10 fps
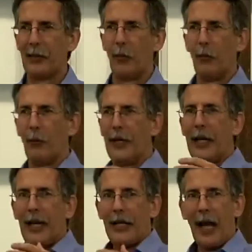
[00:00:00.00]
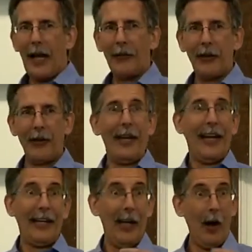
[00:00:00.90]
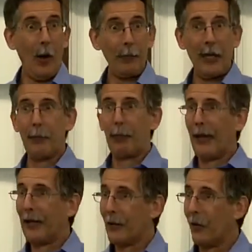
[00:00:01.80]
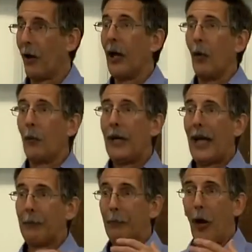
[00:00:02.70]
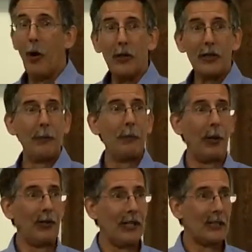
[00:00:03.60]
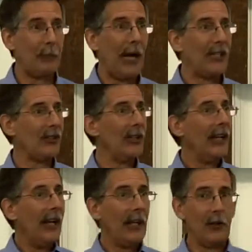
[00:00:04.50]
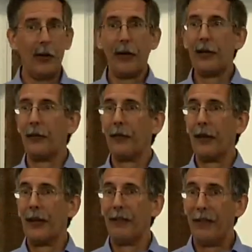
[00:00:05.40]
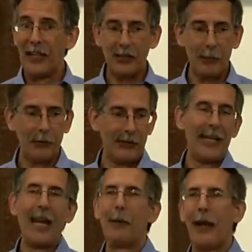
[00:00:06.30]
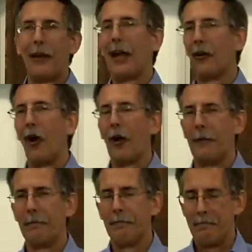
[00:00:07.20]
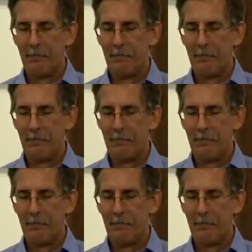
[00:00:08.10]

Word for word: And so when we got out there and, and helped him plant the garden, we had ownership and participation in the, in, the, in the vegetables that came out of that garden.